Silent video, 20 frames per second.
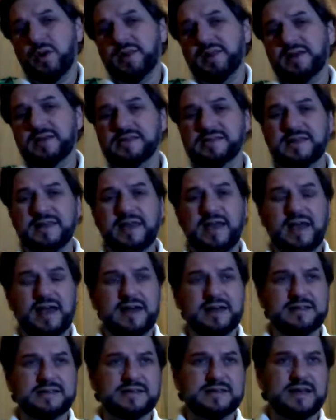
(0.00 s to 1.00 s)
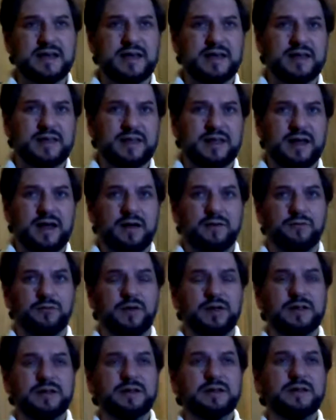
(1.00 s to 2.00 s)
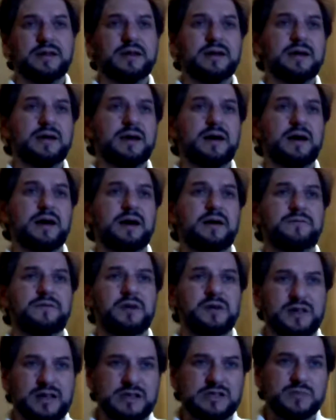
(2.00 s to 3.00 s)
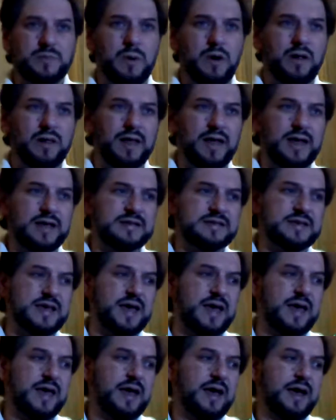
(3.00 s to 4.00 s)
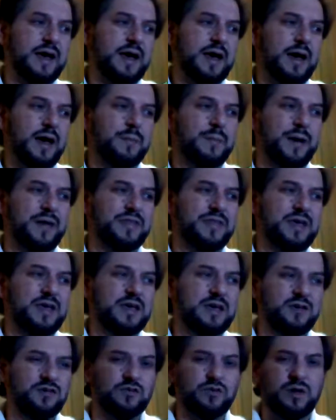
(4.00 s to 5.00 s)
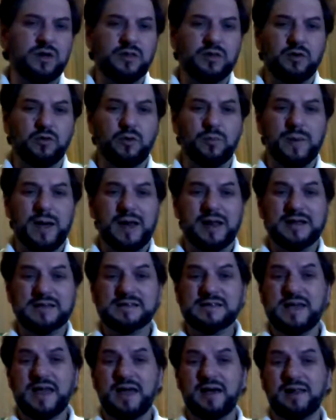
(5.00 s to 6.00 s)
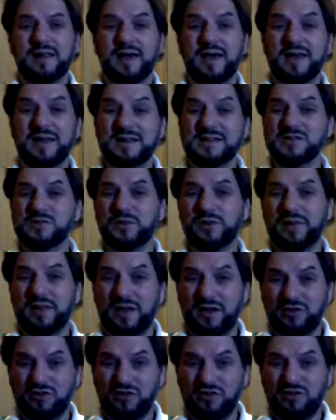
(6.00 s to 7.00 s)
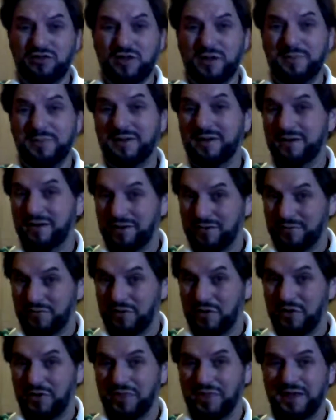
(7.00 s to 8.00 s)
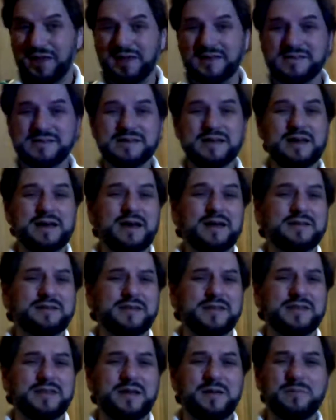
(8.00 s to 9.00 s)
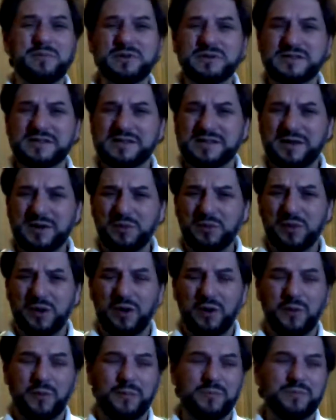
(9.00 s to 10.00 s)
as the essay that I've written, a fairly small essay, about the history of the chromatic scale and its relationship, of all things, to the number 0.